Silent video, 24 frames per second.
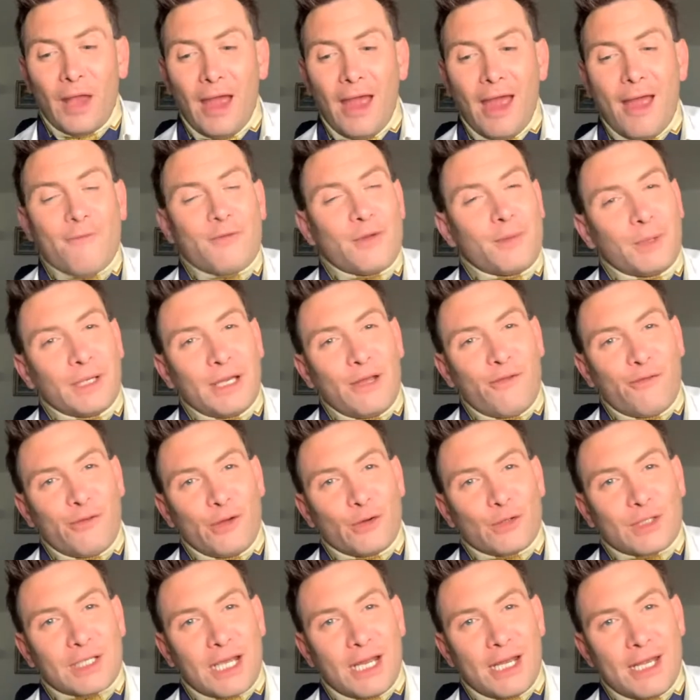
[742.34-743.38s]
everybody
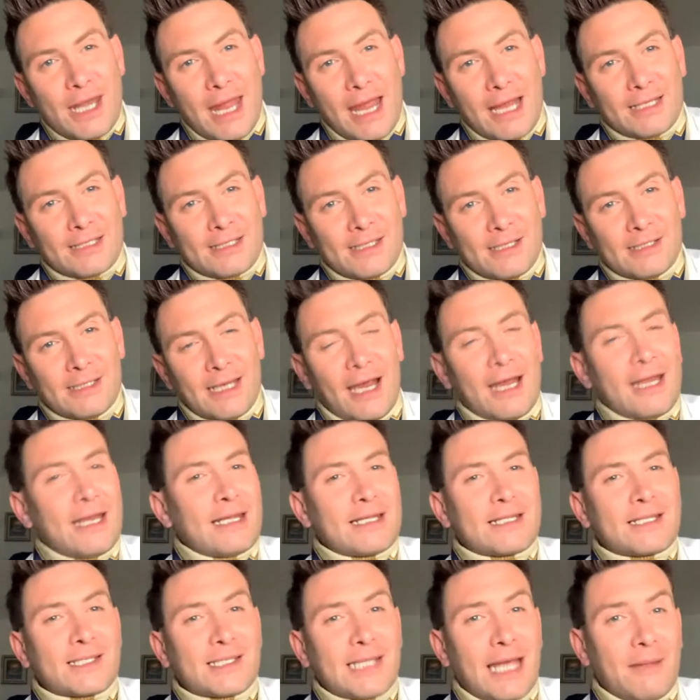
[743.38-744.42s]
feels connected and
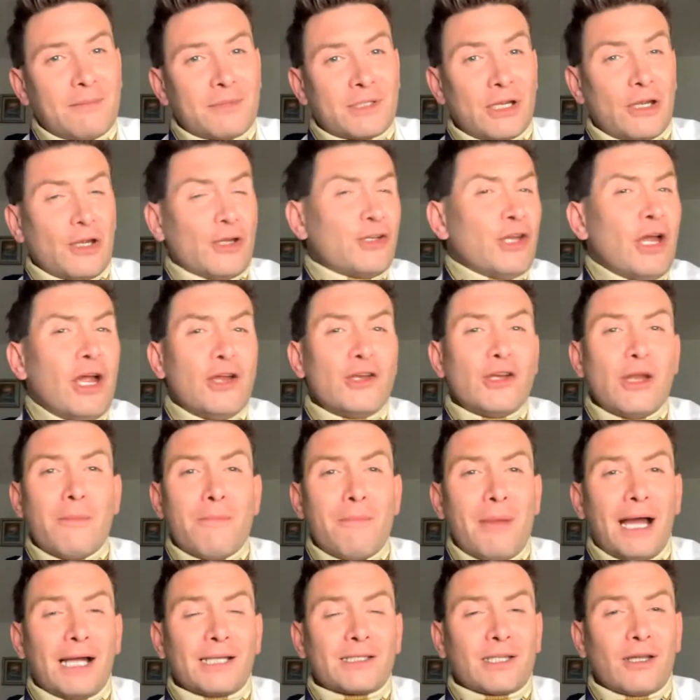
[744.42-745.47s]
accepted no
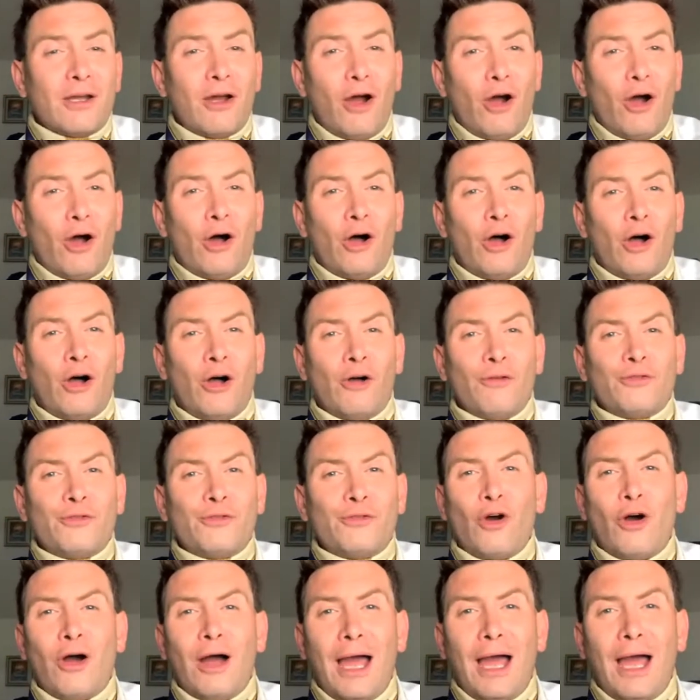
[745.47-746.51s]
matter of
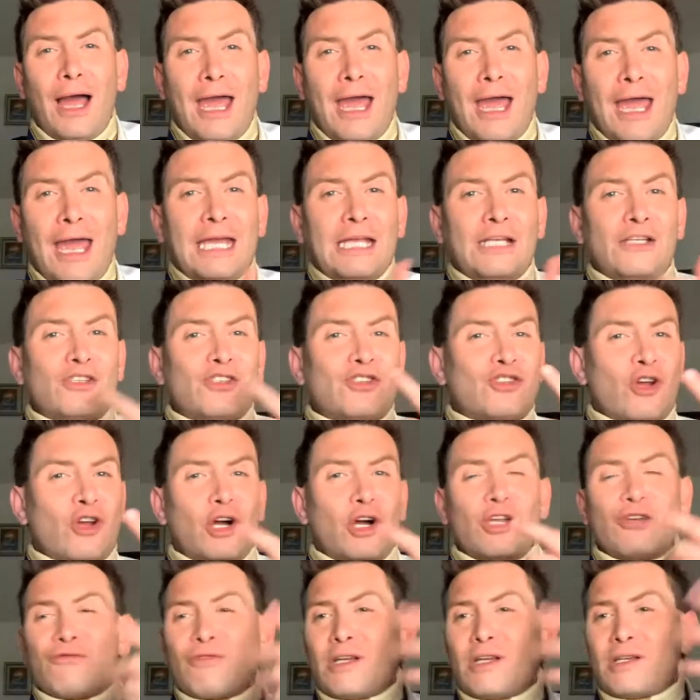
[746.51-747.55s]
your age
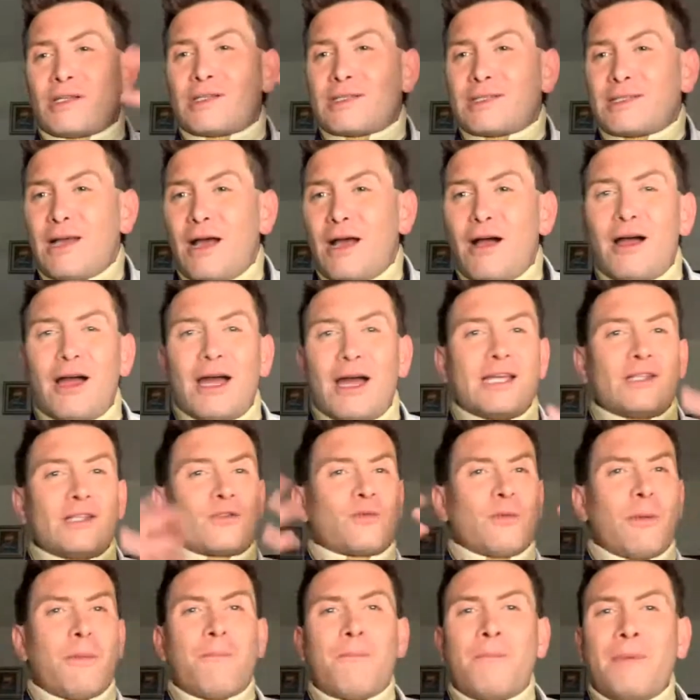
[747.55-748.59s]
genre
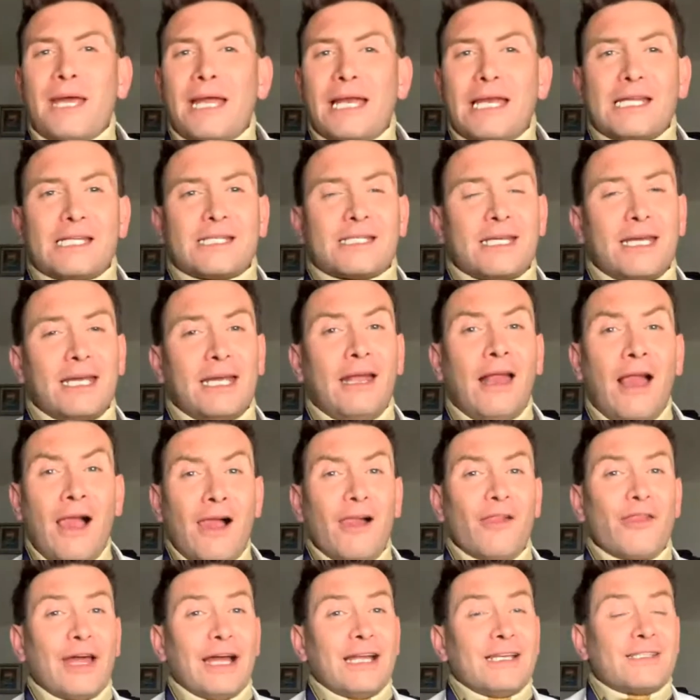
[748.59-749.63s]
size ability
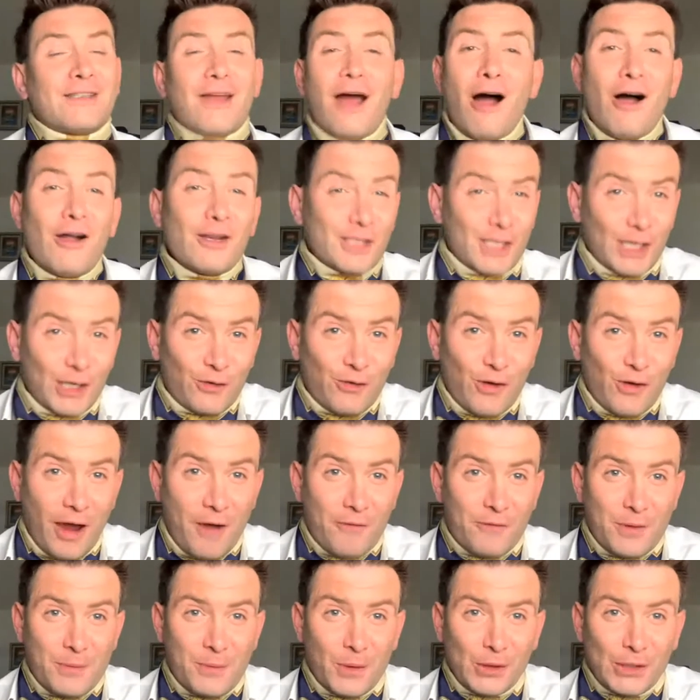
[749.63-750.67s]
that dance is for
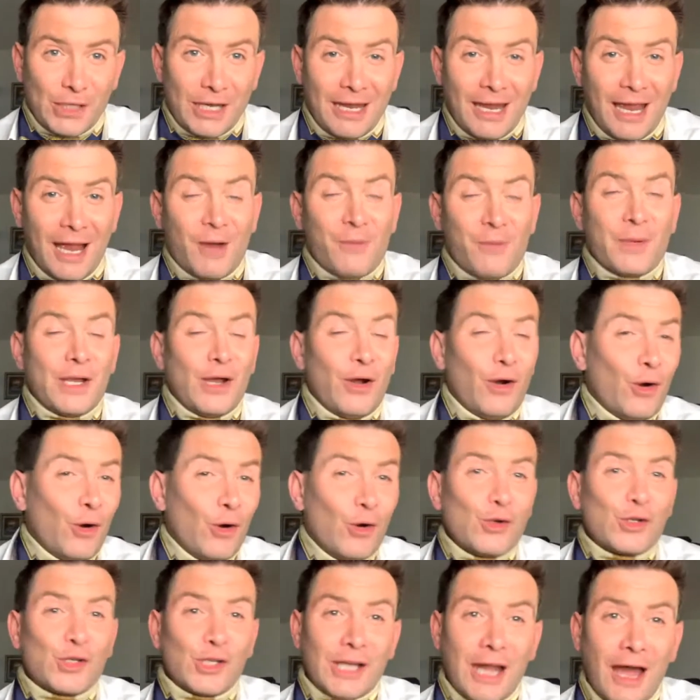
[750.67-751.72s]
everybody and we
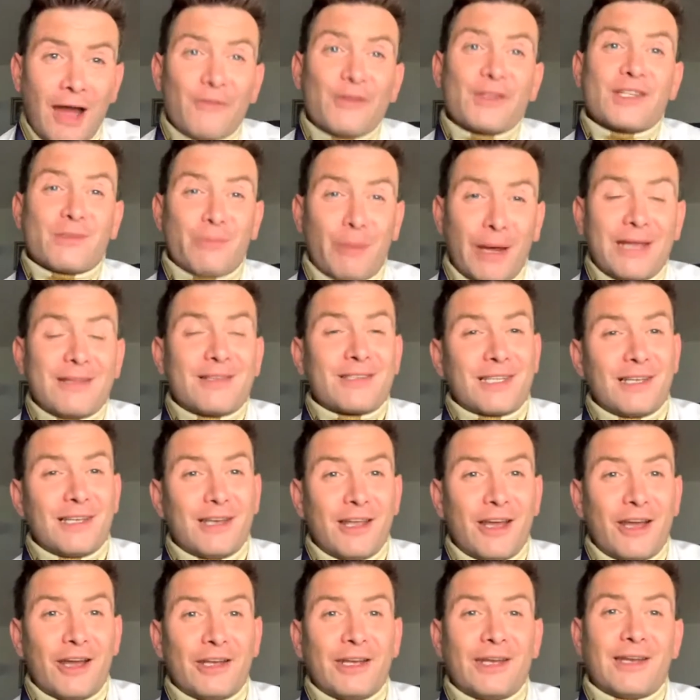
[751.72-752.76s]
all should have a space to
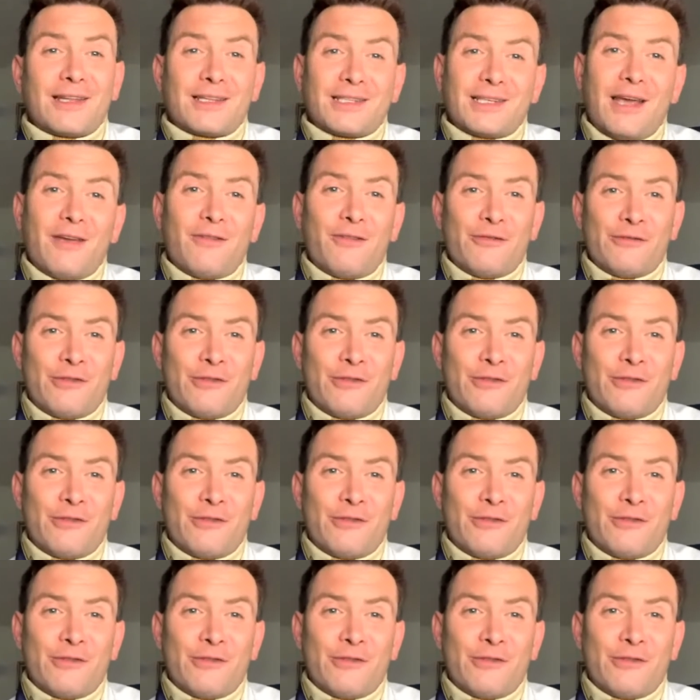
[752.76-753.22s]
learn in a safe